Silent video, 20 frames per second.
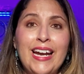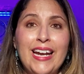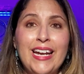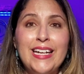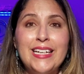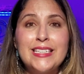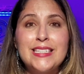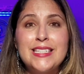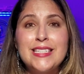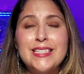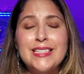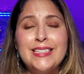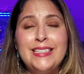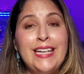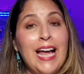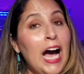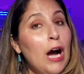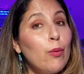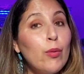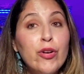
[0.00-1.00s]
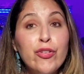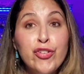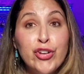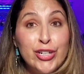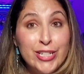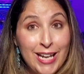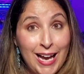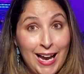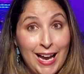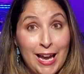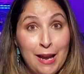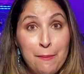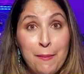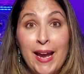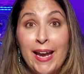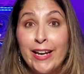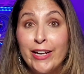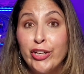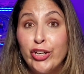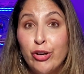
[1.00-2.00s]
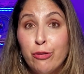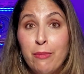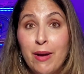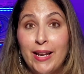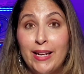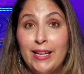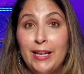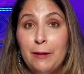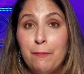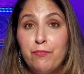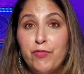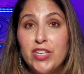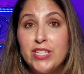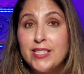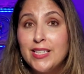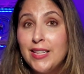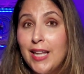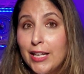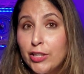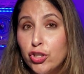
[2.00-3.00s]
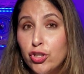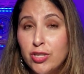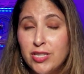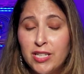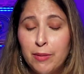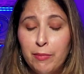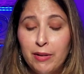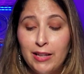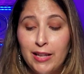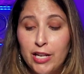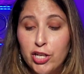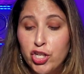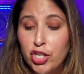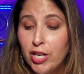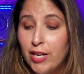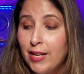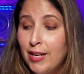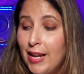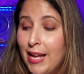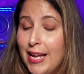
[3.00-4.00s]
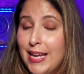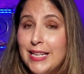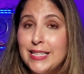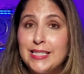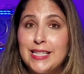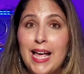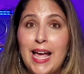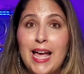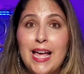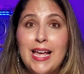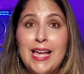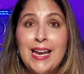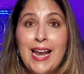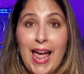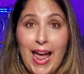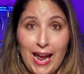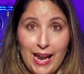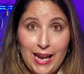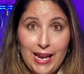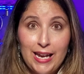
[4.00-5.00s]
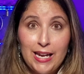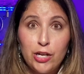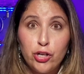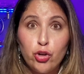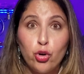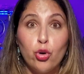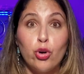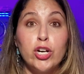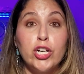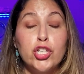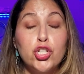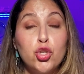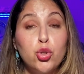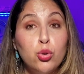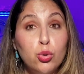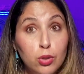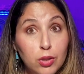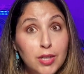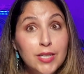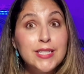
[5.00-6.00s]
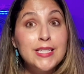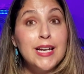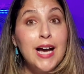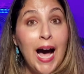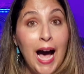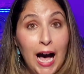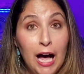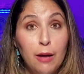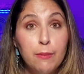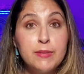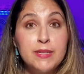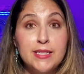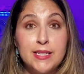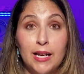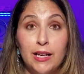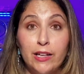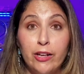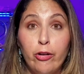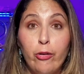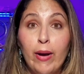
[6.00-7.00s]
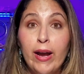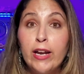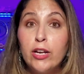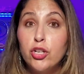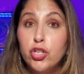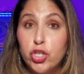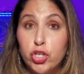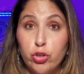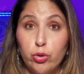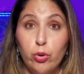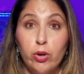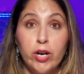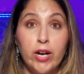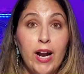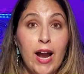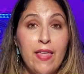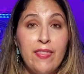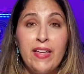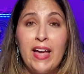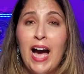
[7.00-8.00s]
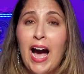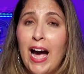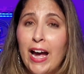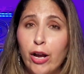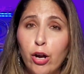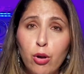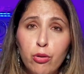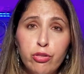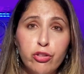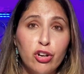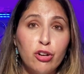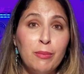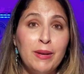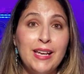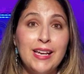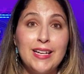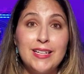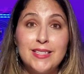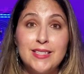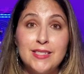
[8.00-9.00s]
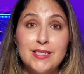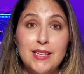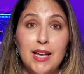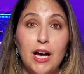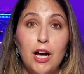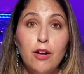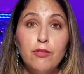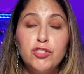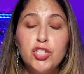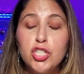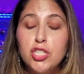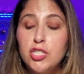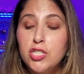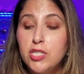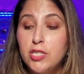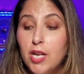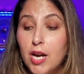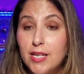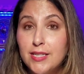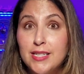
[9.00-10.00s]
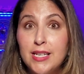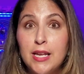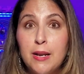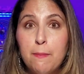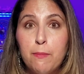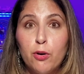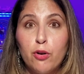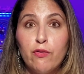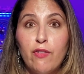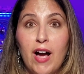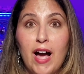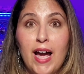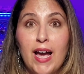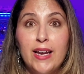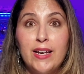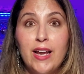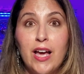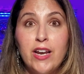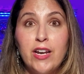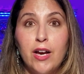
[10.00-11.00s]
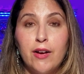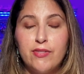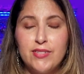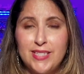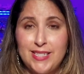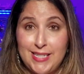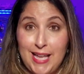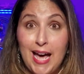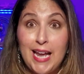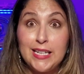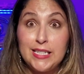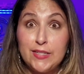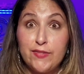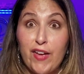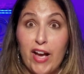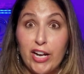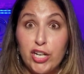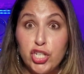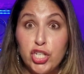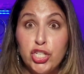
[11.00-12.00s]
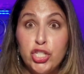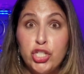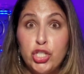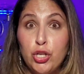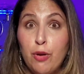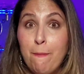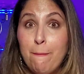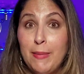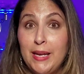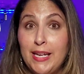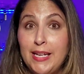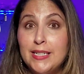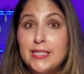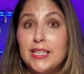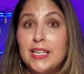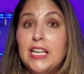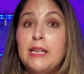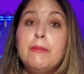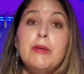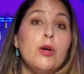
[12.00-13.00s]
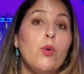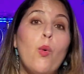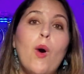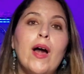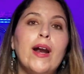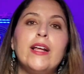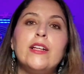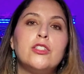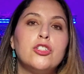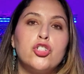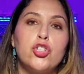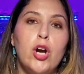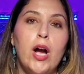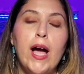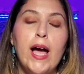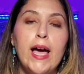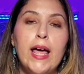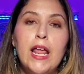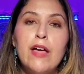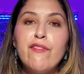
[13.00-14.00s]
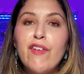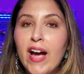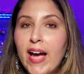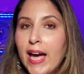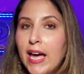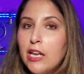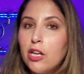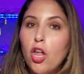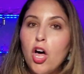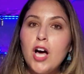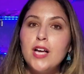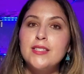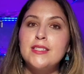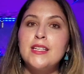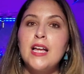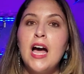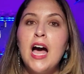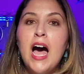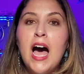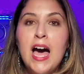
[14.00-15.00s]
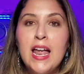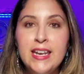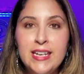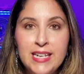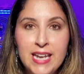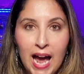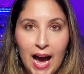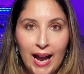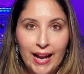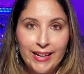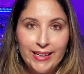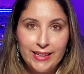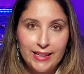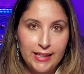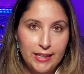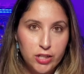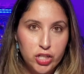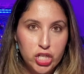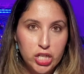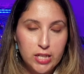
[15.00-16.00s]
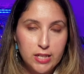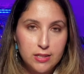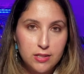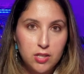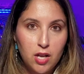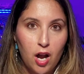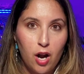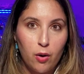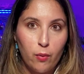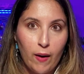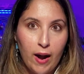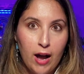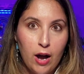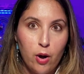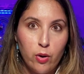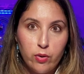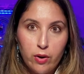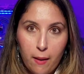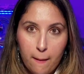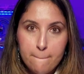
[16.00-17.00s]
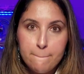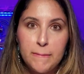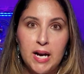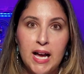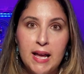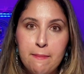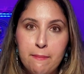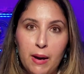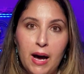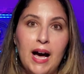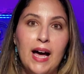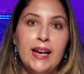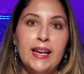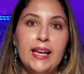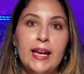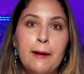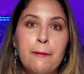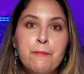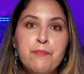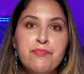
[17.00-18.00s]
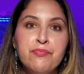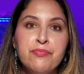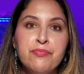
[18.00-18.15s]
It's not worth your time and your money. This electrostimulation is an aid or a tool to help cellulite, sure, and the ionithermie itself just doesn't provide enough satisfaction to me to keep me wanting to try it. If I had lost 9 inches around my body,